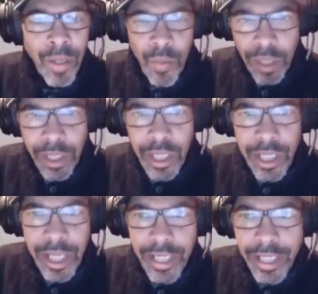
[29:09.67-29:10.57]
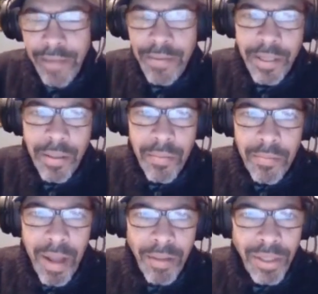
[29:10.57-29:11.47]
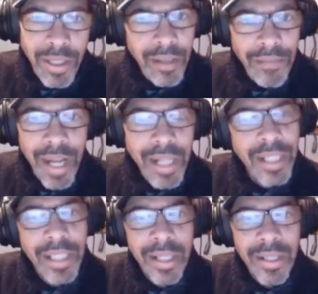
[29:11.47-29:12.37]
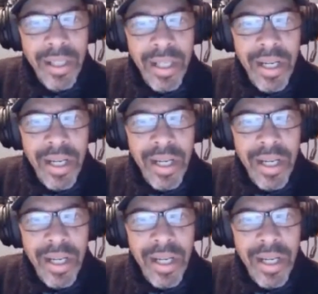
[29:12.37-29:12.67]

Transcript: Wesley is giving us some nuggets here.